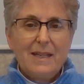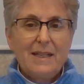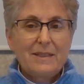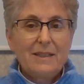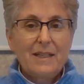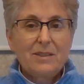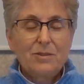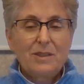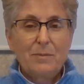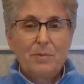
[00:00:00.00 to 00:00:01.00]
Now, it's not so
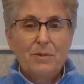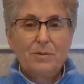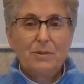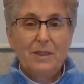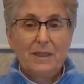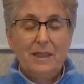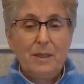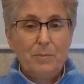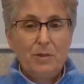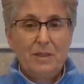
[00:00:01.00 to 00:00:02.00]
simple to
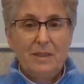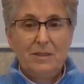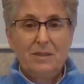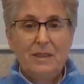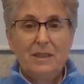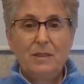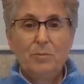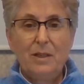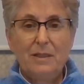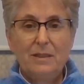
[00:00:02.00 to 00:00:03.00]
keep your attention in the
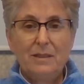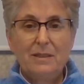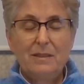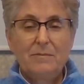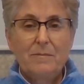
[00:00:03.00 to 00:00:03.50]
present.